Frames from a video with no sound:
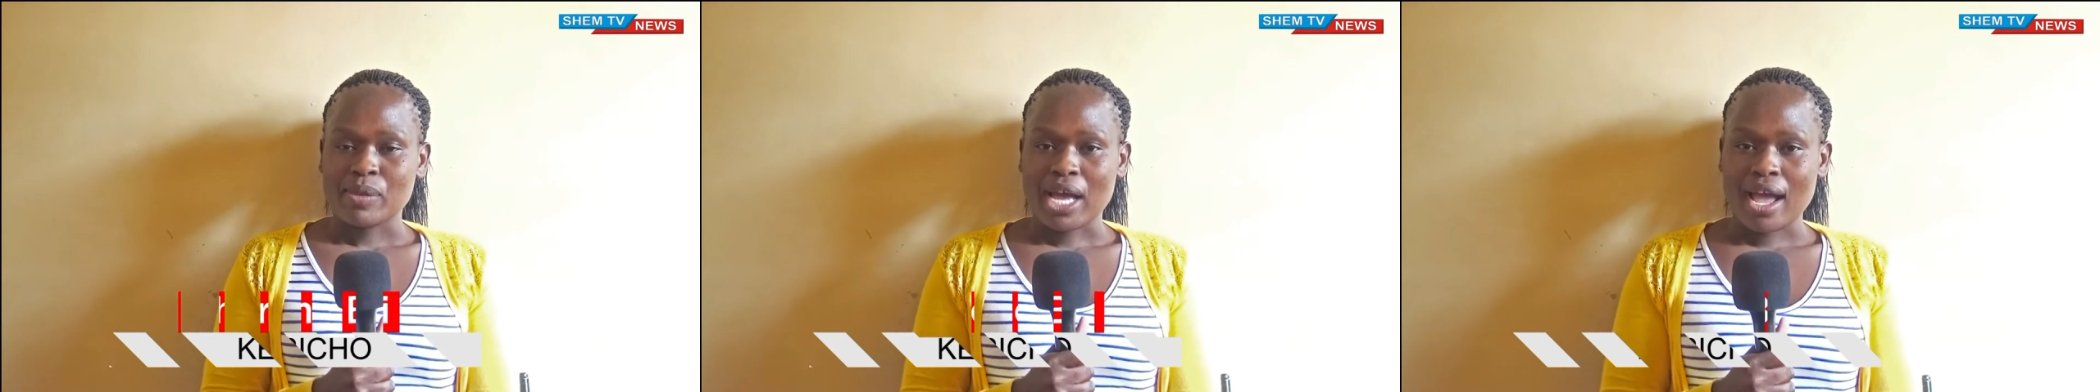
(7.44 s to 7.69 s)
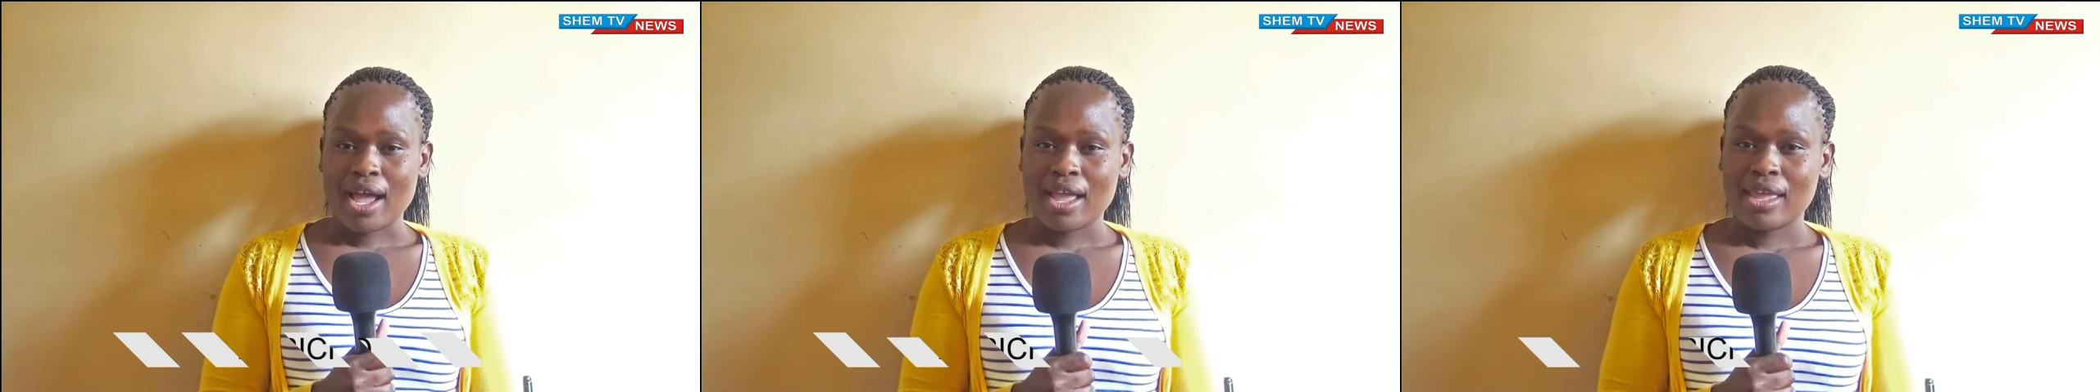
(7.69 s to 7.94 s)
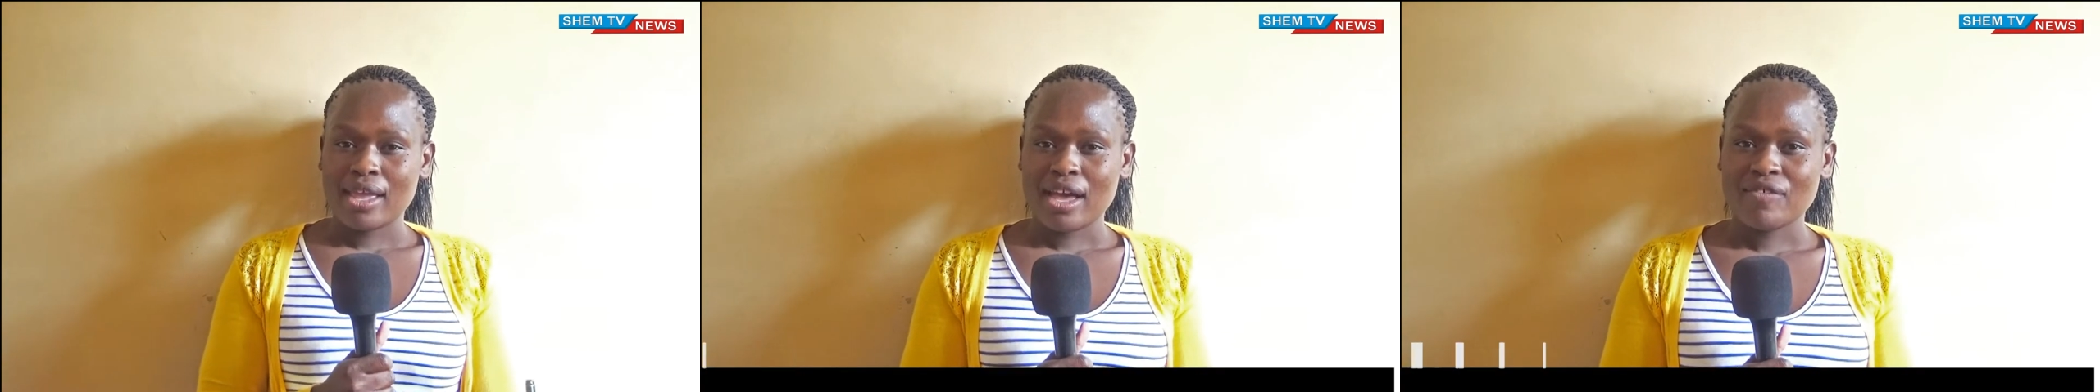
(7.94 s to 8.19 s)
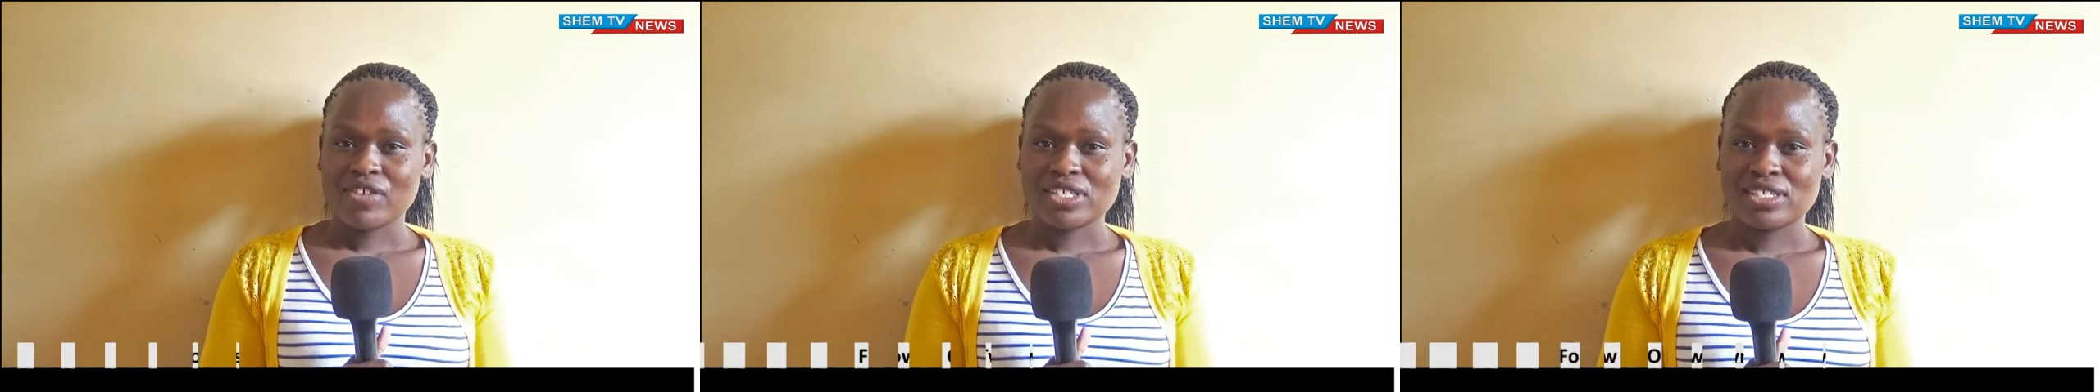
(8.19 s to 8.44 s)
I
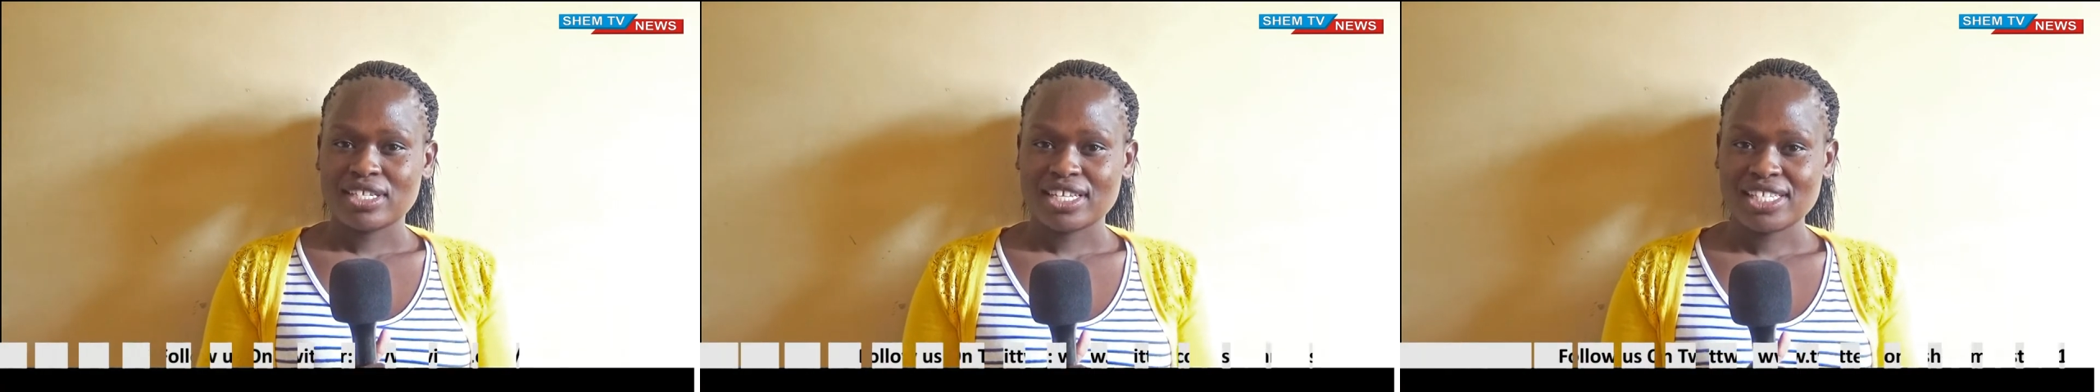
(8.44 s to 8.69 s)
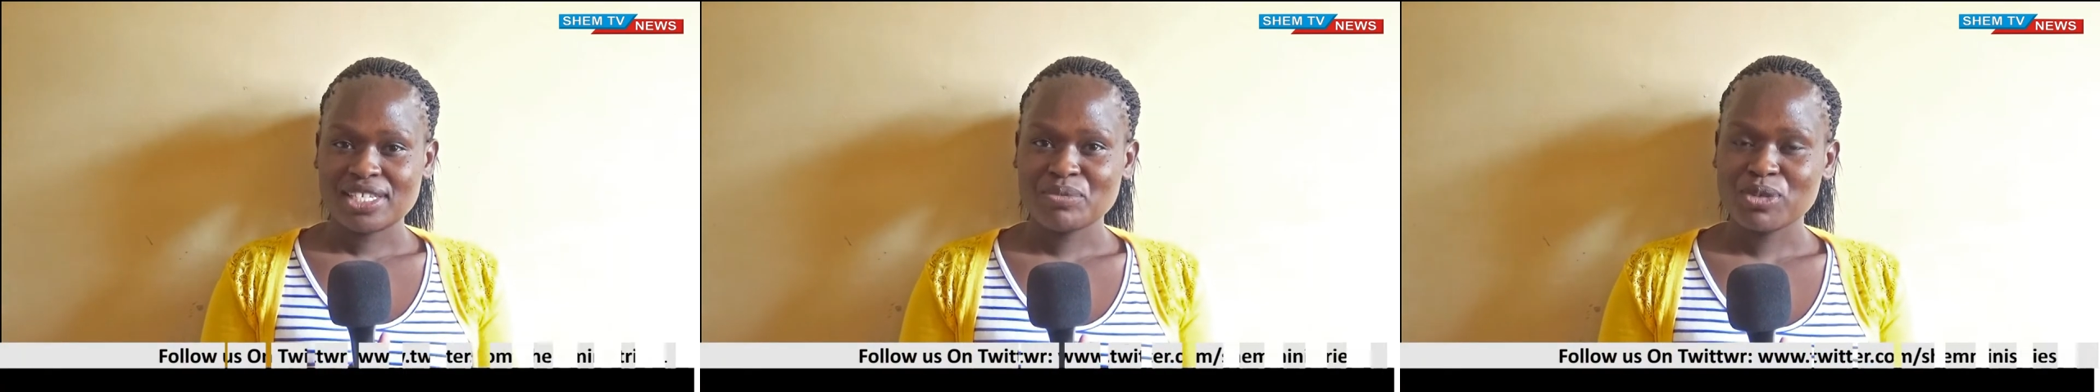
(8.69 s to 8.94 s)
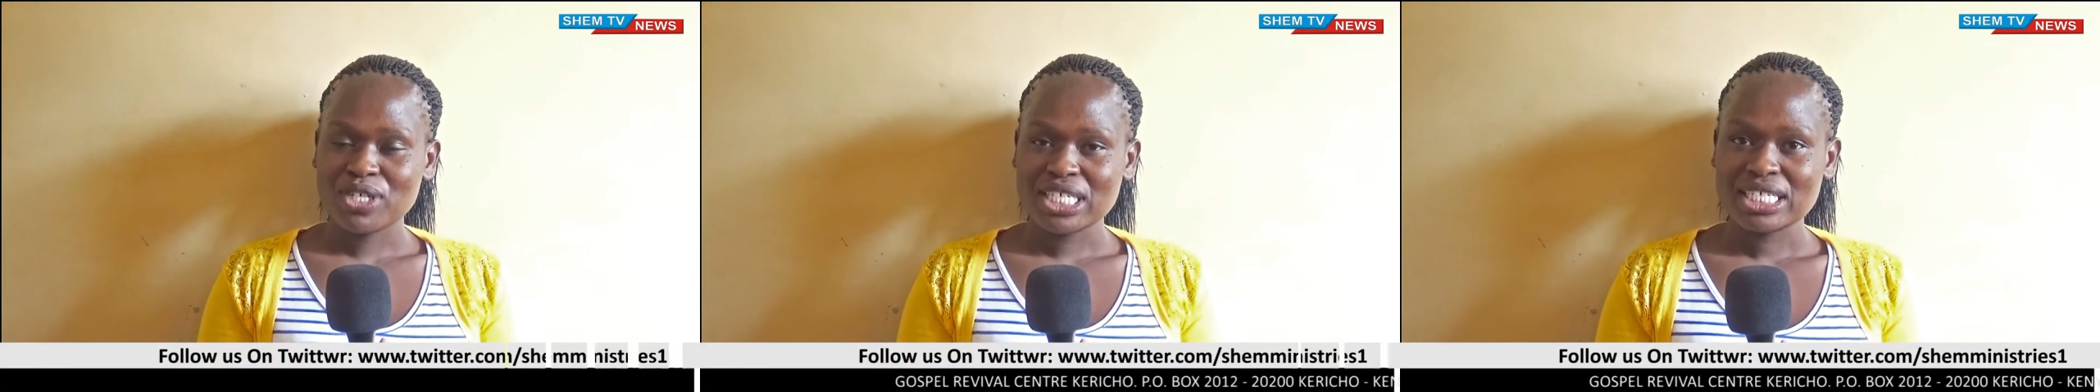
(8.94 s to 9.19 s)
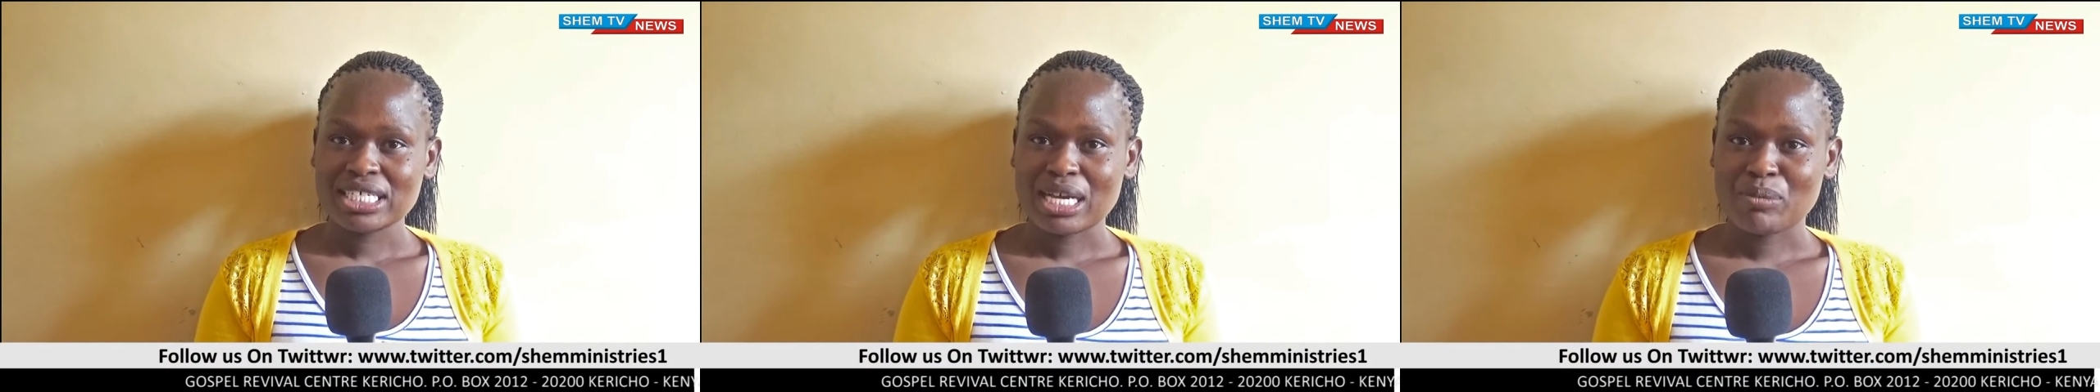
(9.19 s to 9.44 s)
have a
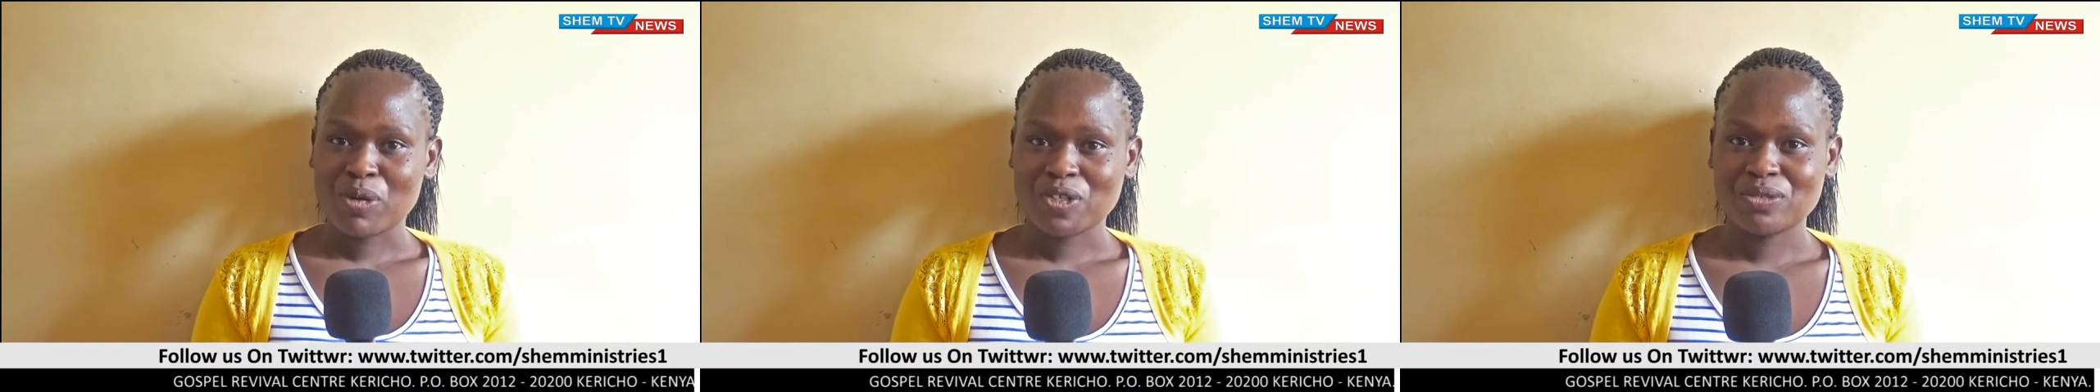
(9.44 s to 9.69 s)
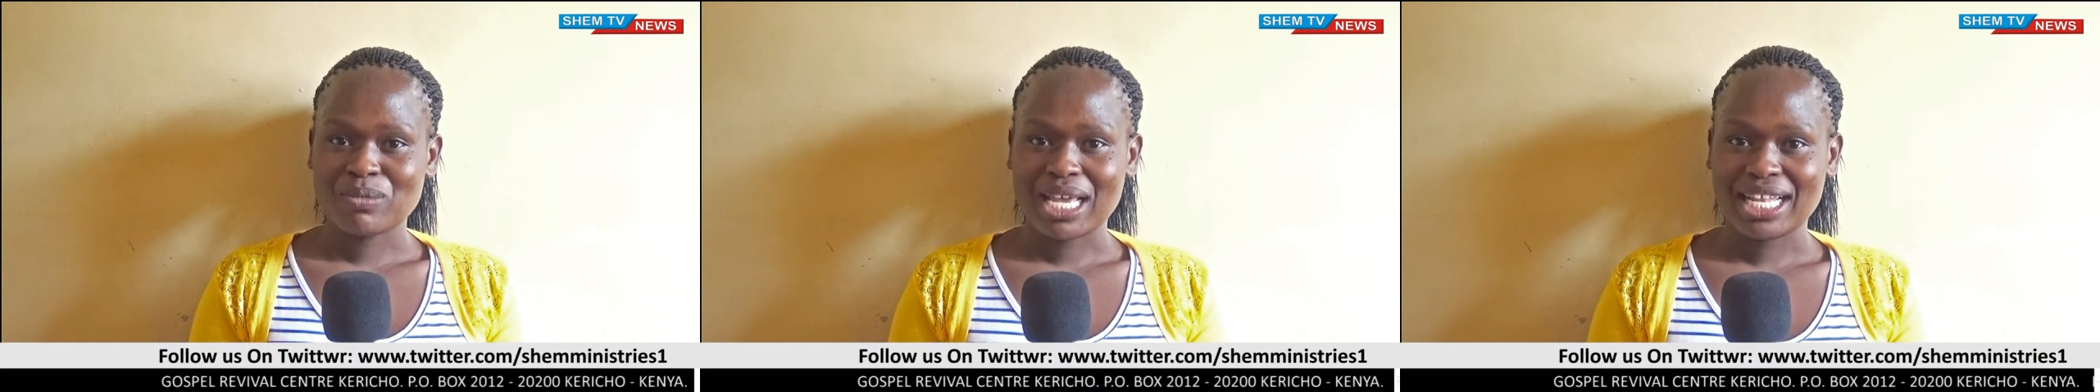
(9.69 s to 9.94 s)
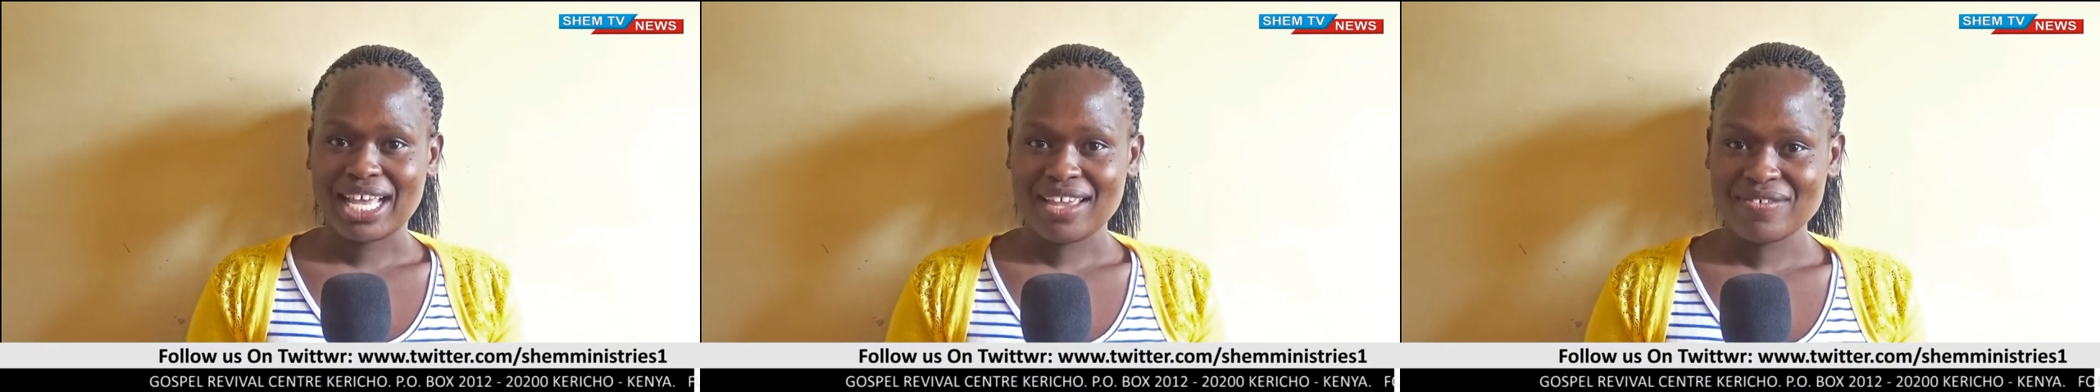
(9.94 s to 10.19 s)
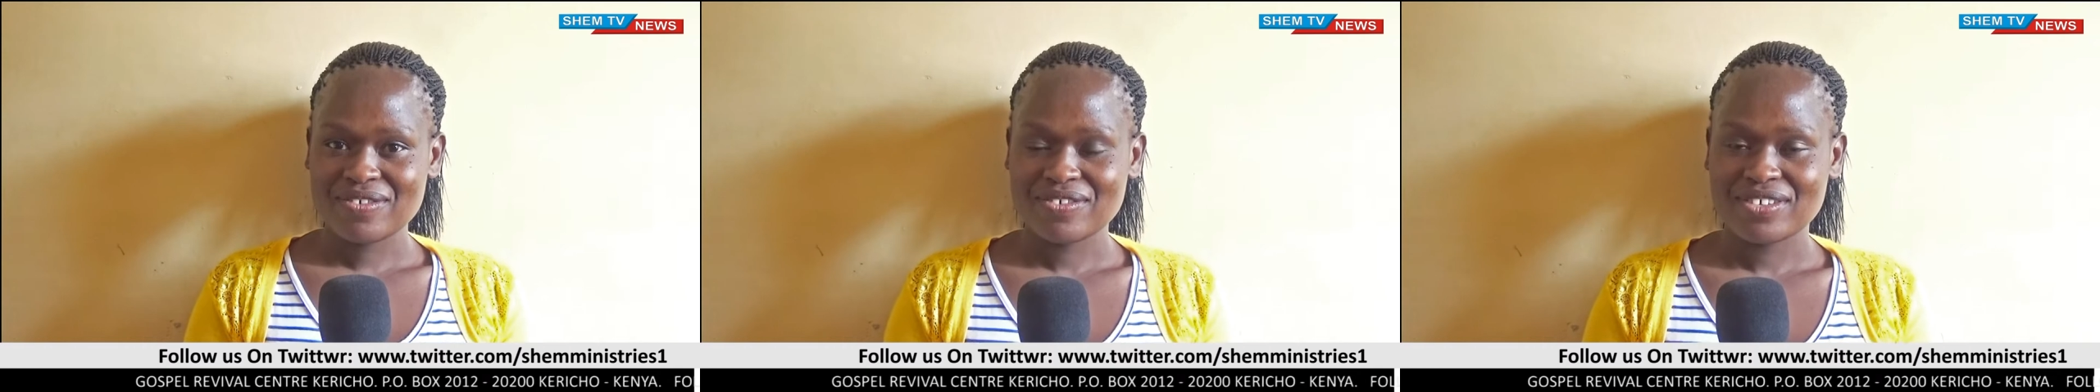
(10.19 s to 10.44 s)
testimony about my
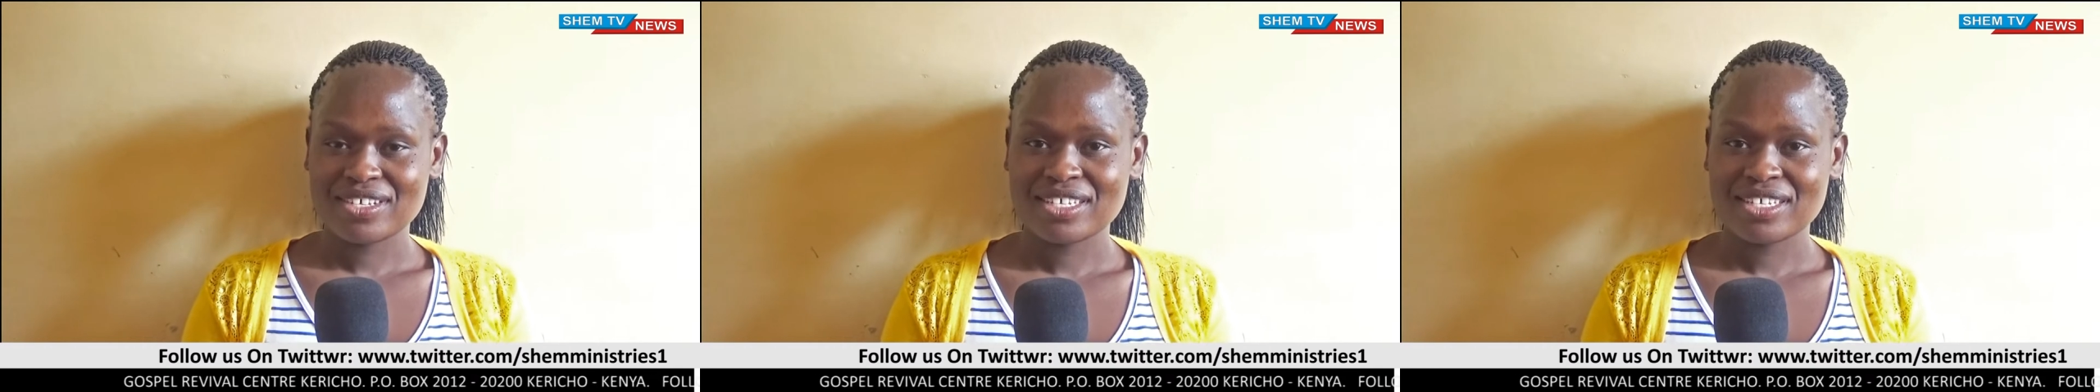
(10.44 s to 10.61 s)
life.